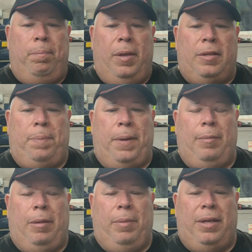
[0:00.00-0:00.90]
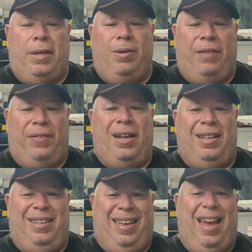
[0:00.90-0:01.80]
Is Pam the amazing wife?
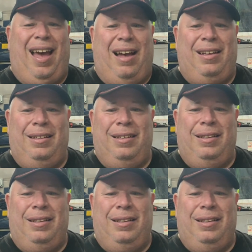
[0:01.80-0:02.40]
Yeah.